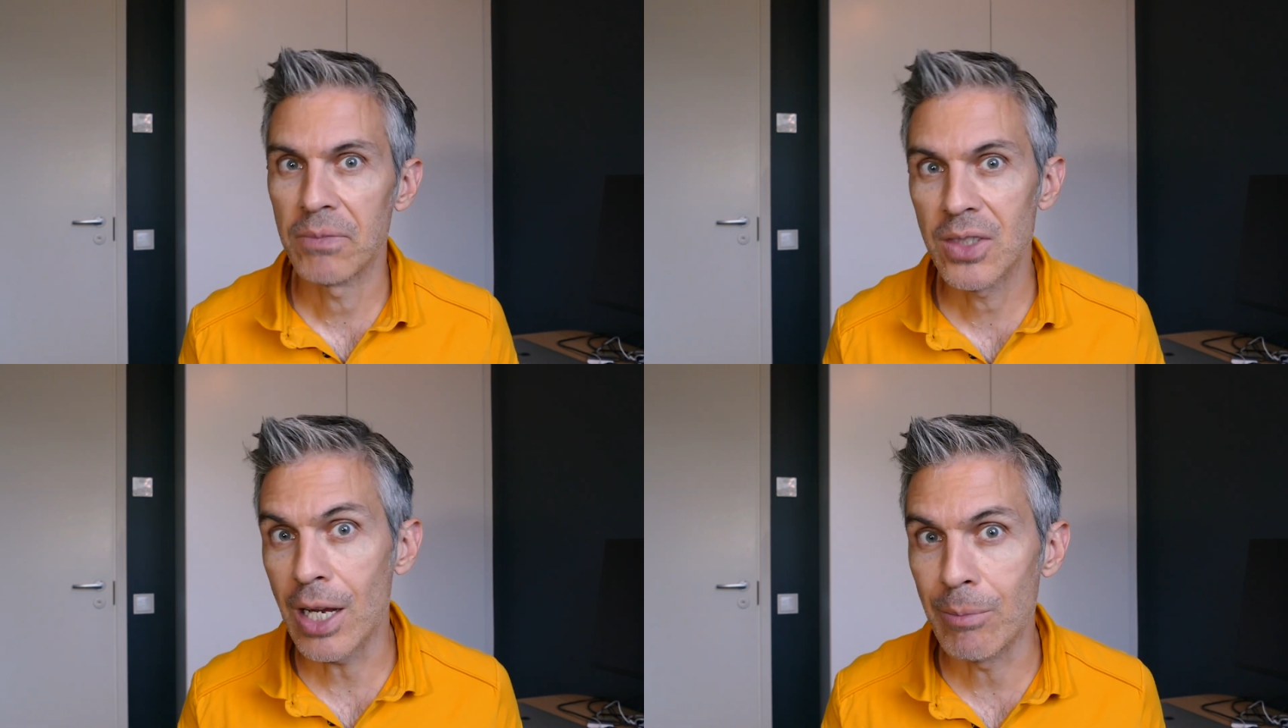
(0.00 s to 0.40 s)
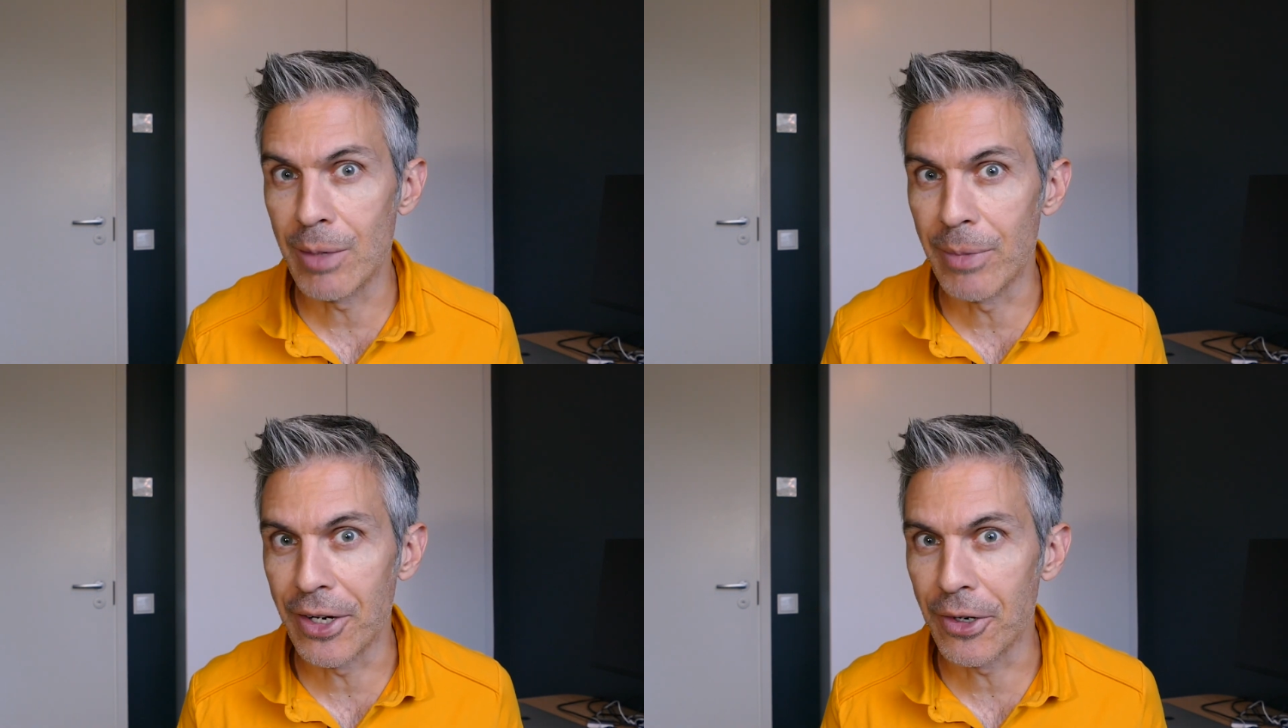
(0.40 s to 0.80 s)
timely
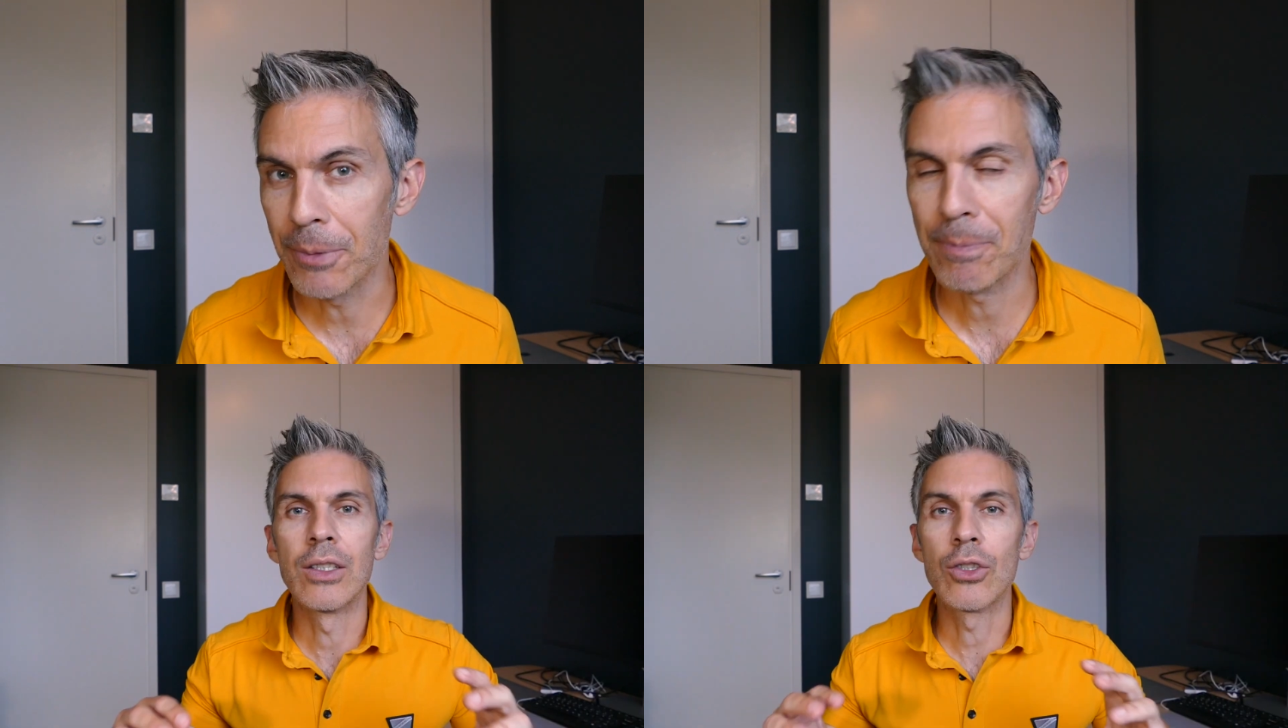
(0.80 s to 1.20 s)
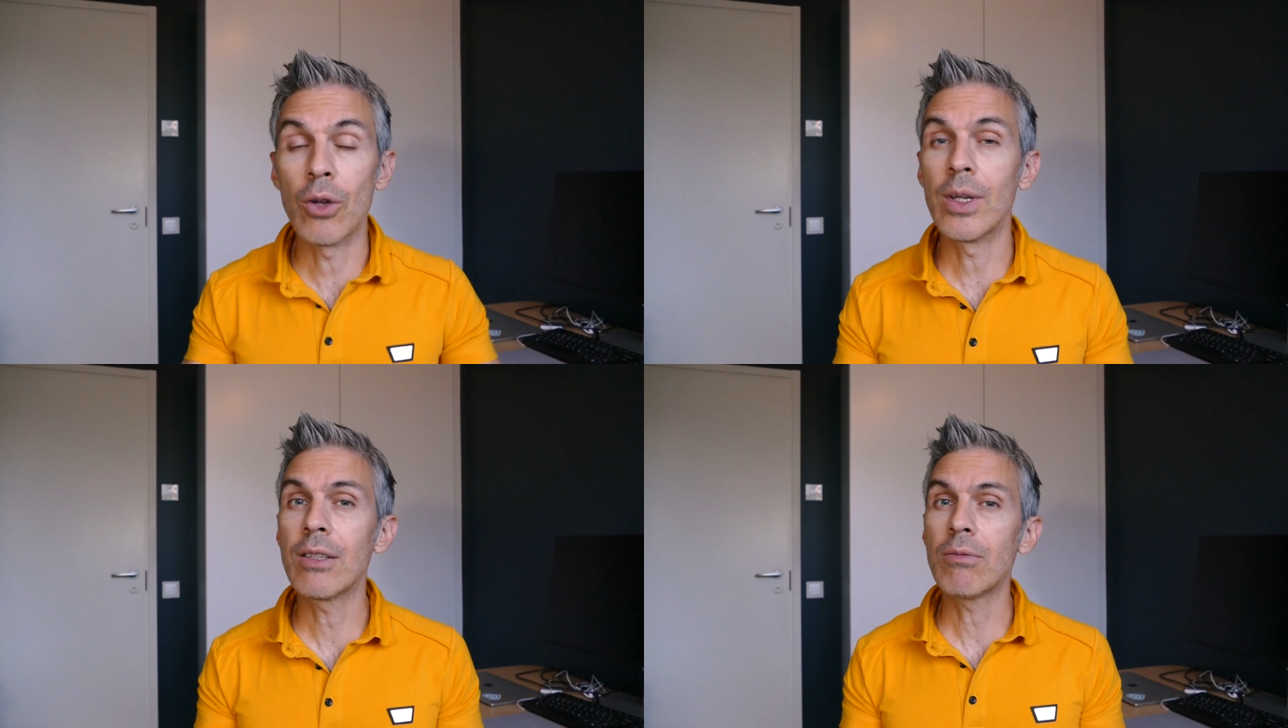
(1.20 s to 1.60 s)
manner.
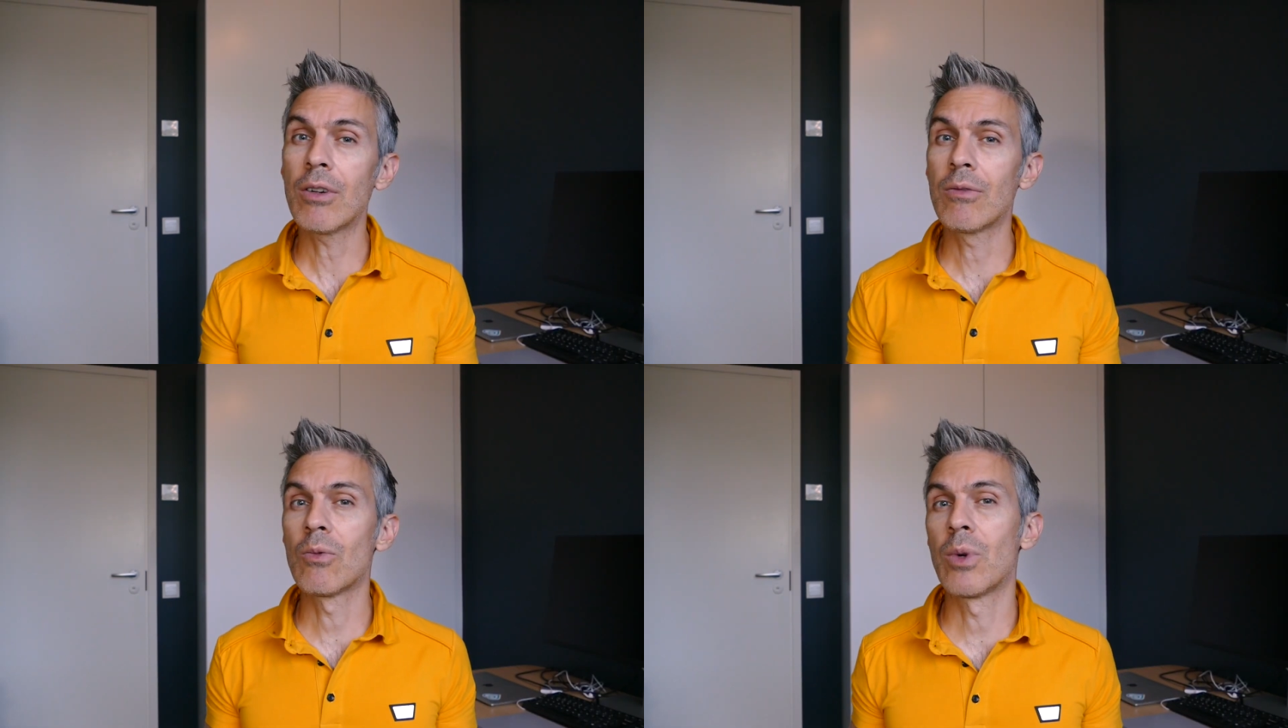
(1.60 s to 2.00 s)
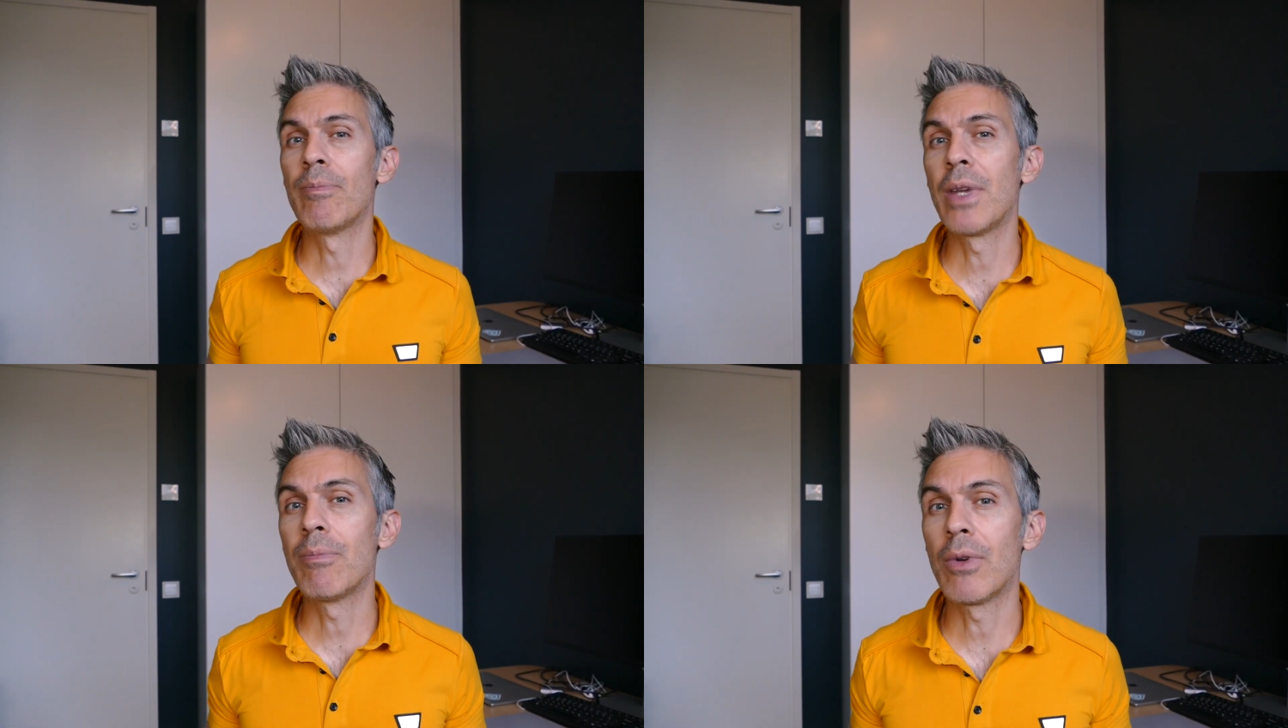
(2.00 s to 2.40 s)
So it's wrong when
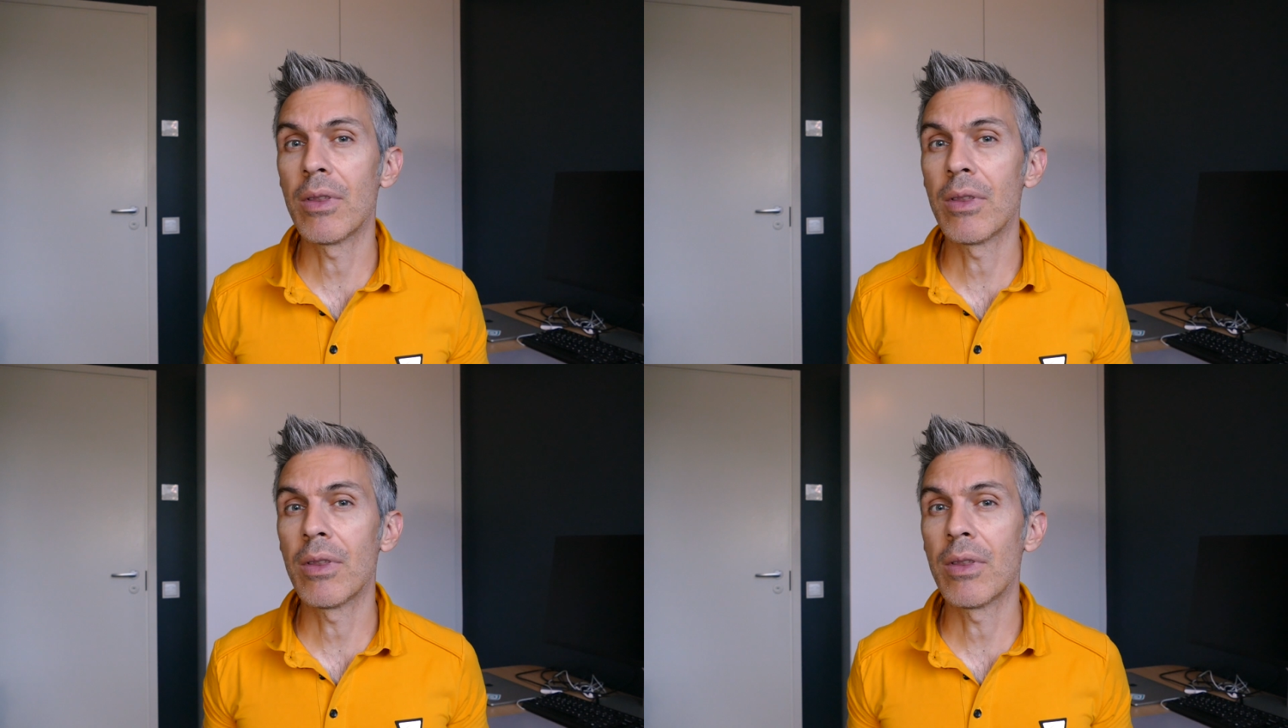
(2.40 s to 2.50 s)
people